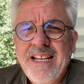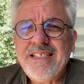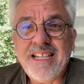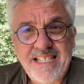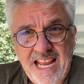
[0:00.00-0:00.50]

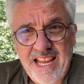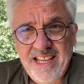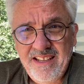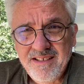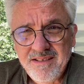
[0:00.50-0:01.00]

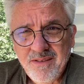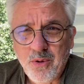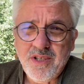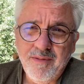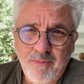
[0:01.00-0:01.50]
today
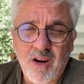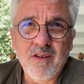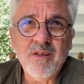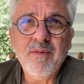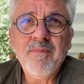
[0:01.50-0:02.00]
or
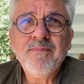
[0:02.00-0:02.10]
tomorrow.